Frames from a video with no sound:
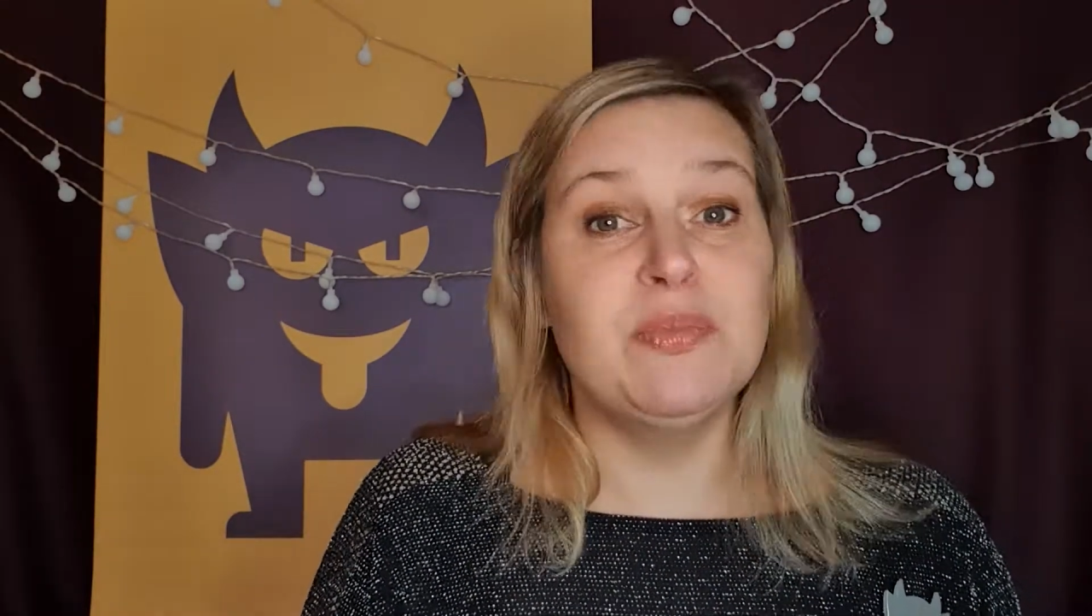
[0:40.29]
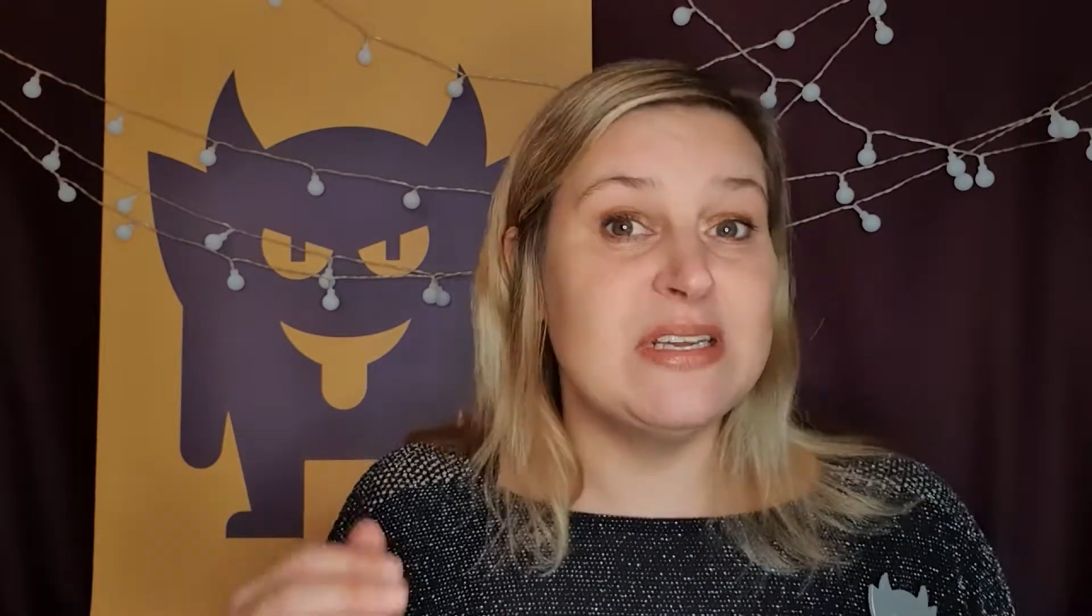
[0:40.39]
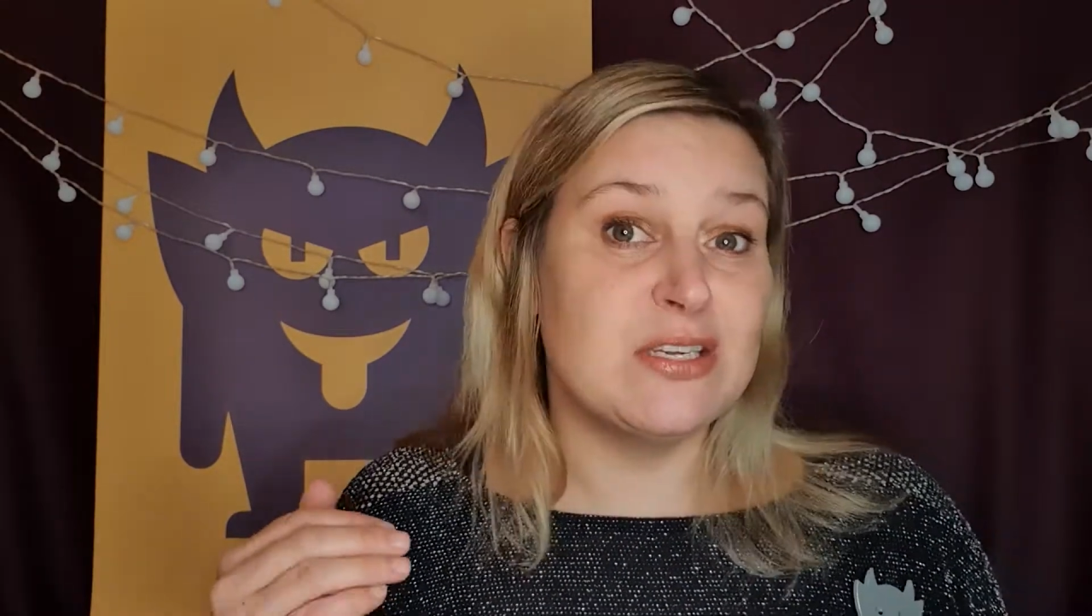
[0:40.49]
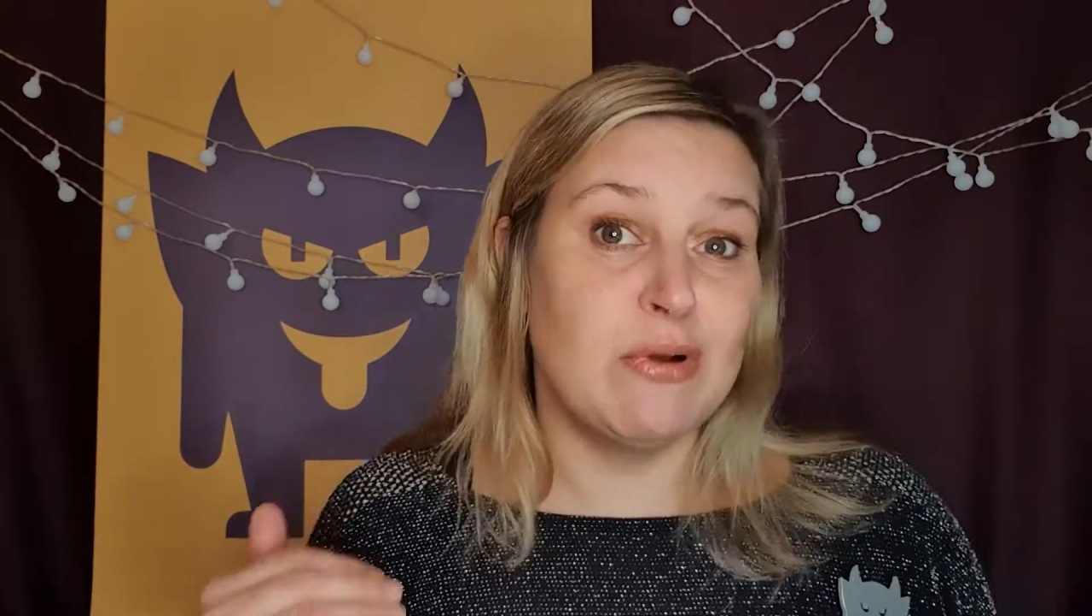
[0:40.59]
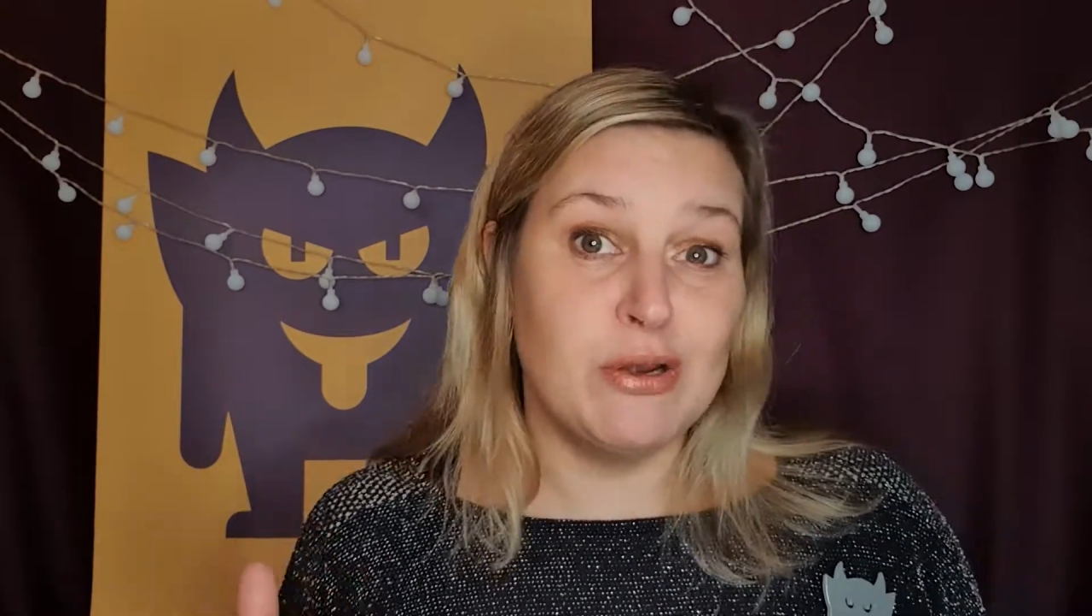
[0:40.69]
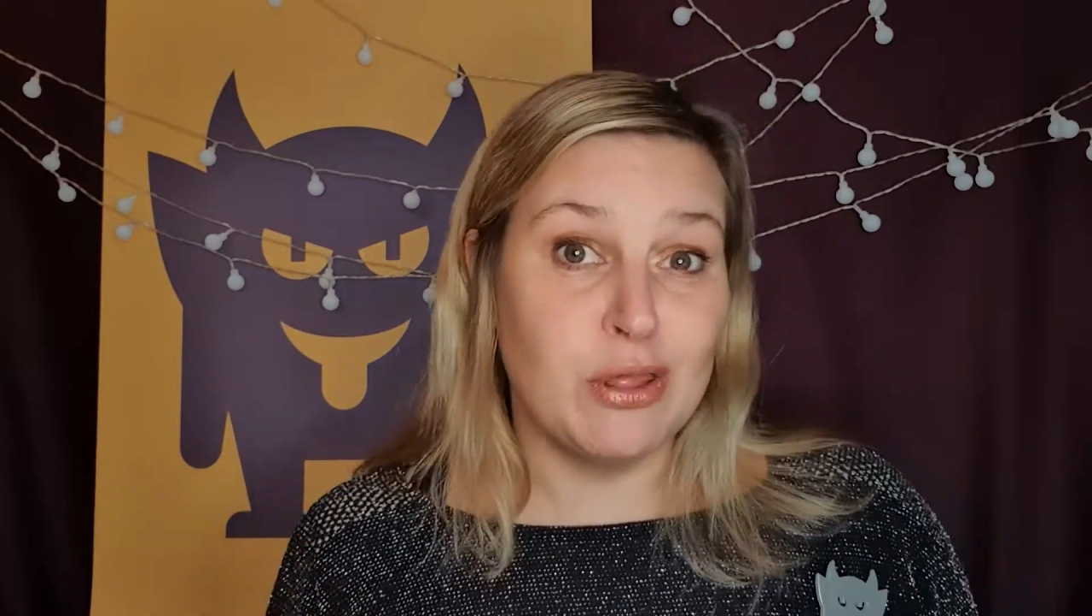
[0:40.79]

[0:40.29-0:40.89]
These are only